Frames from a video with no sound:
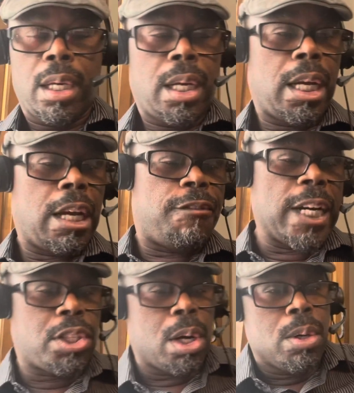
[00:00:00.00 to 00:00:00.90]
If I
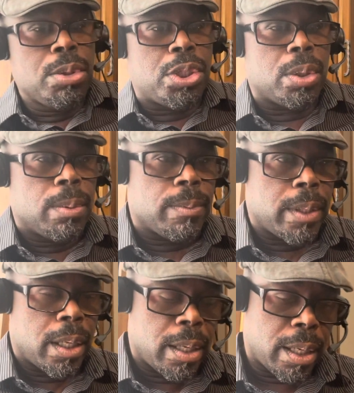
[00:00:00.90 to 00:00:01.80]
told you
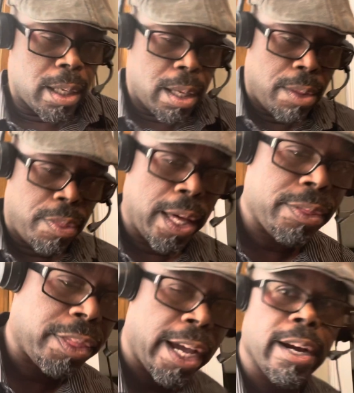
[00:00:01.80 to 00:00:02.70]

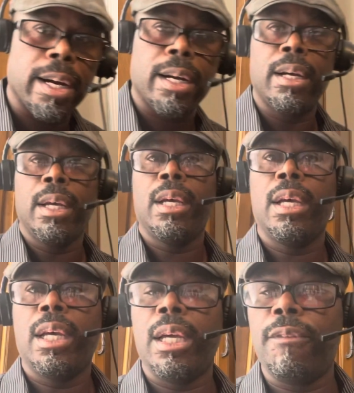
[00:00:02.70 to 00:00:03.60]
that there,
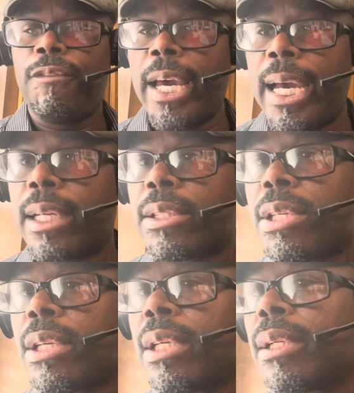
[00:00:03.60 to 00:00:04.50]
in fact,
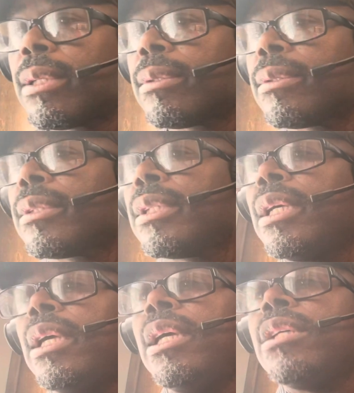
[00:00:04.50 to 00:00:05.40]

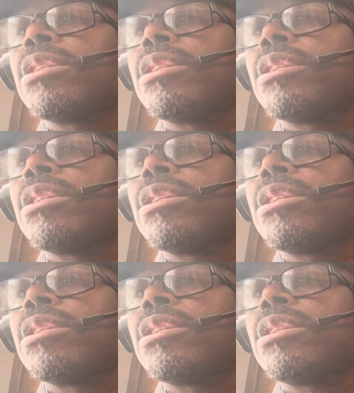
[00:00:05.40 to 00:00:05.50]
is a